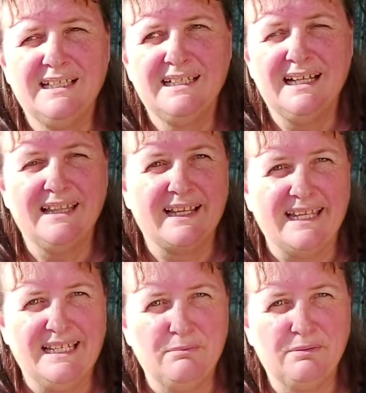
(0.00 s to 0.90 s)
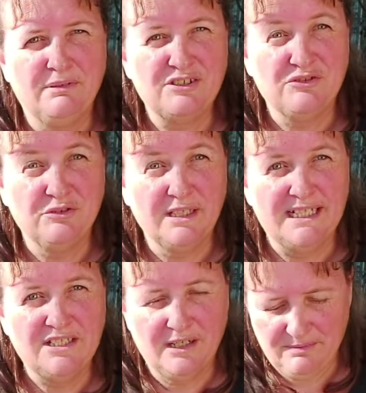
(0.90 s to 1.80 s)
lucky dip, Russian roulette
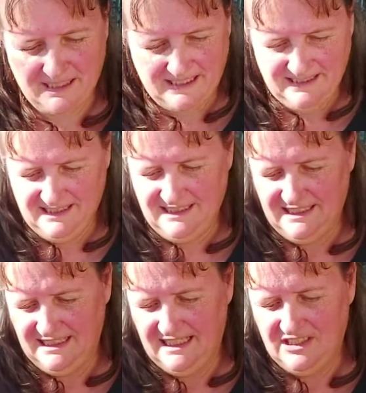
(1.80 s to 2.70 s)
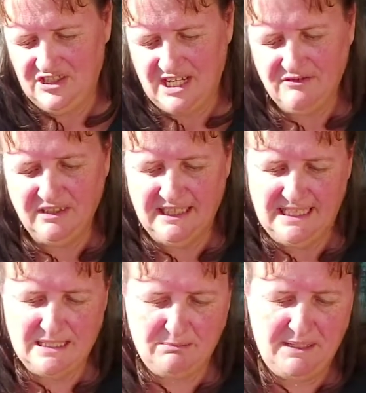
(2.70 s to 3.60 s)
type thing. And generally
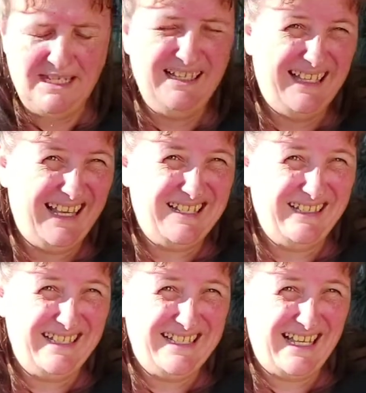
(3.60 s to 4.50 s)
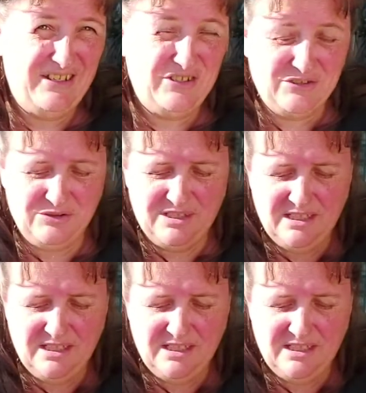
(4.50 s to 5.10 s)
speaking, they actually say you should